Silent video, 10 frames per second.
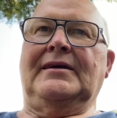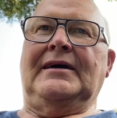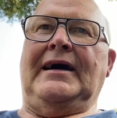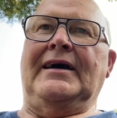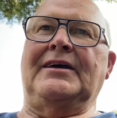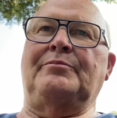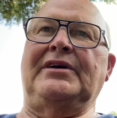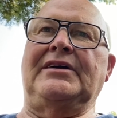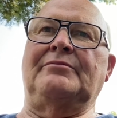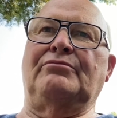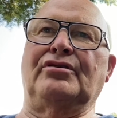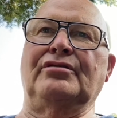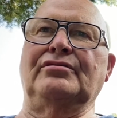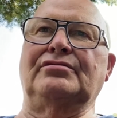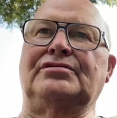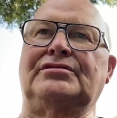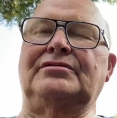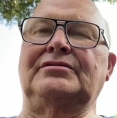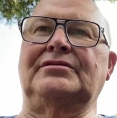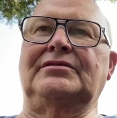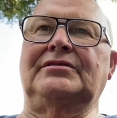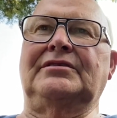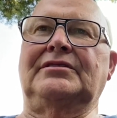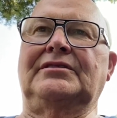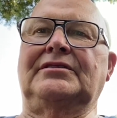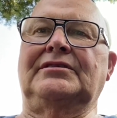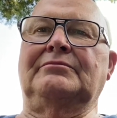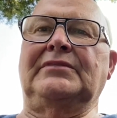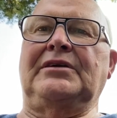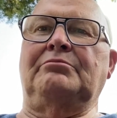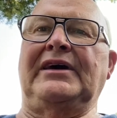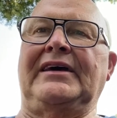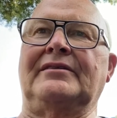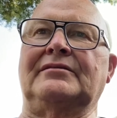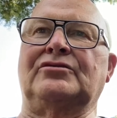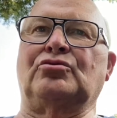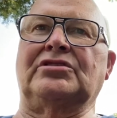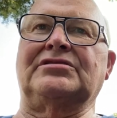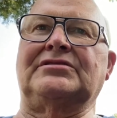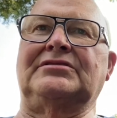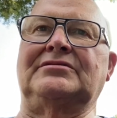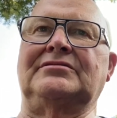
I had been bruised, been bent and twisted,